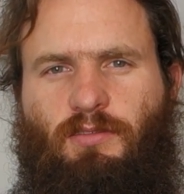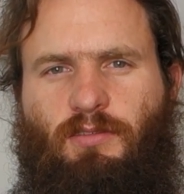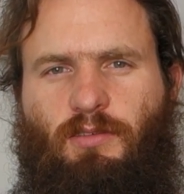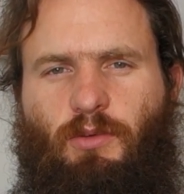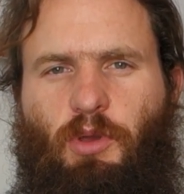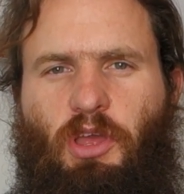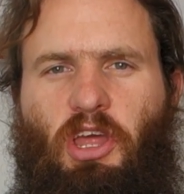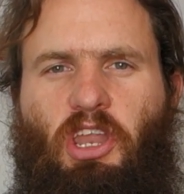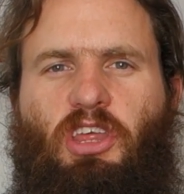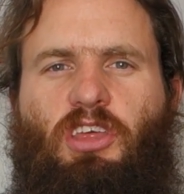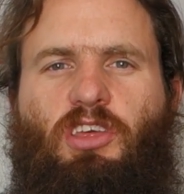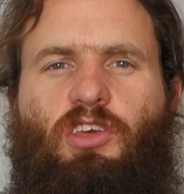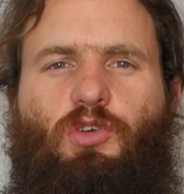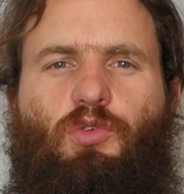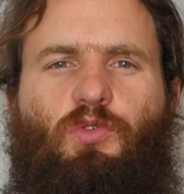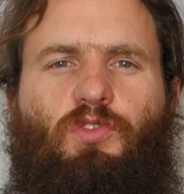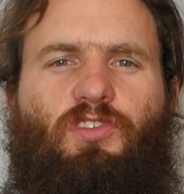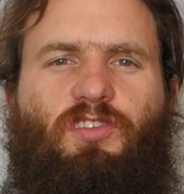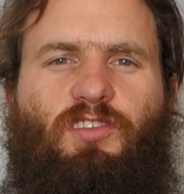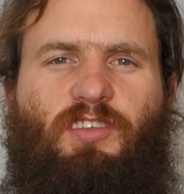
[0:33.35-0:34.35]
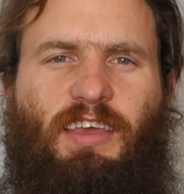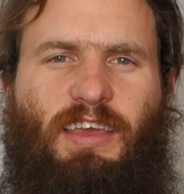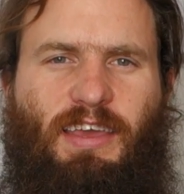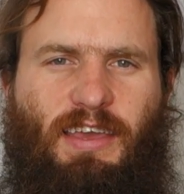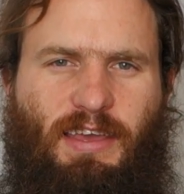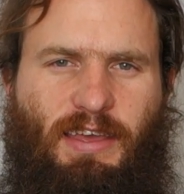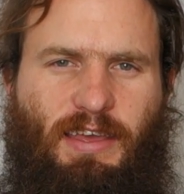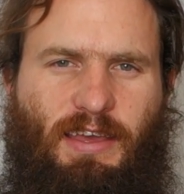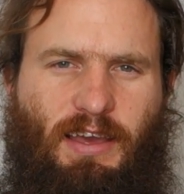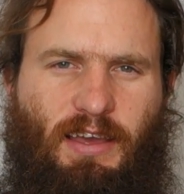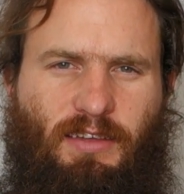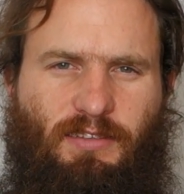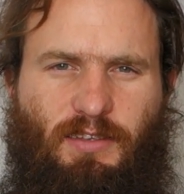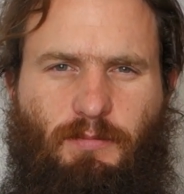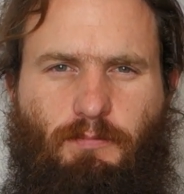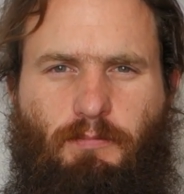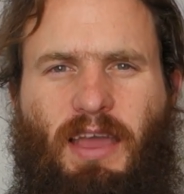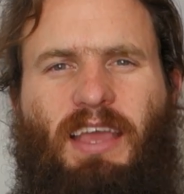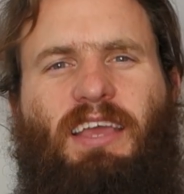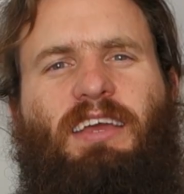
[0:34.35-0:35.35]
We're going to use C as a
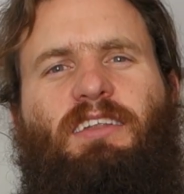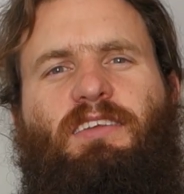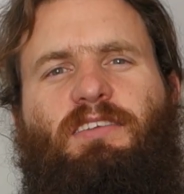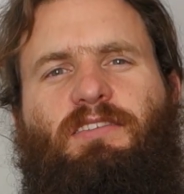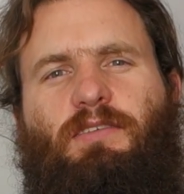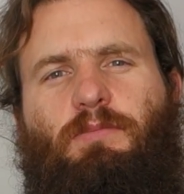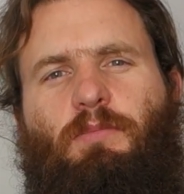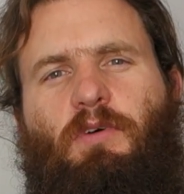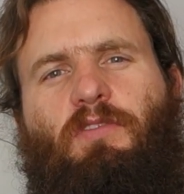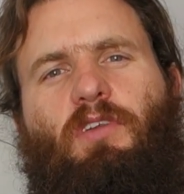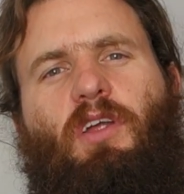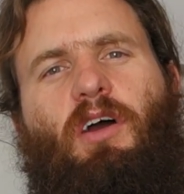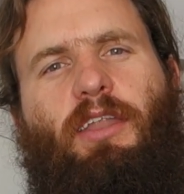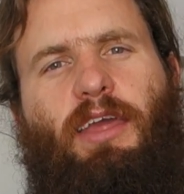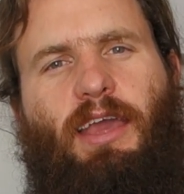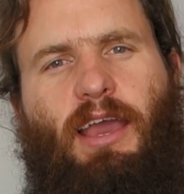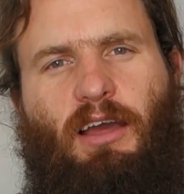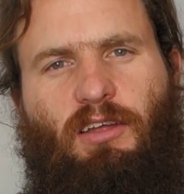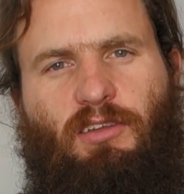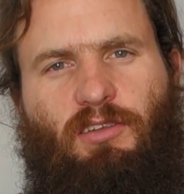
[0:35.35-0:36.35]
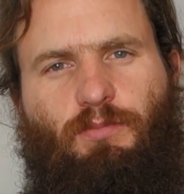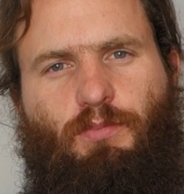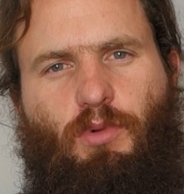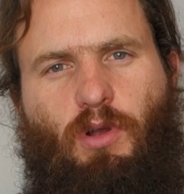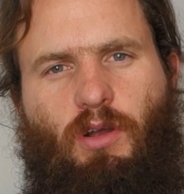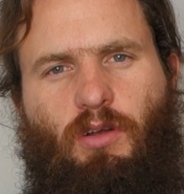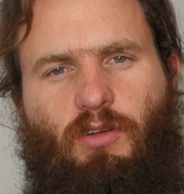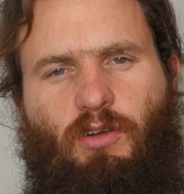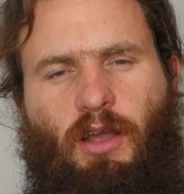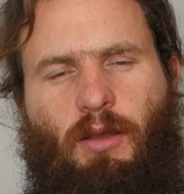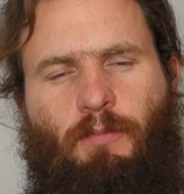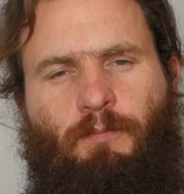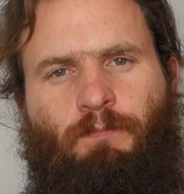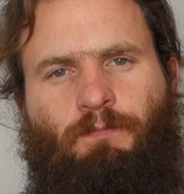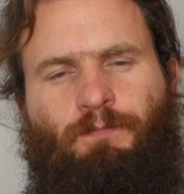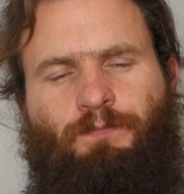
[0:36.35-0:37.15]
mechanism of learning how to program.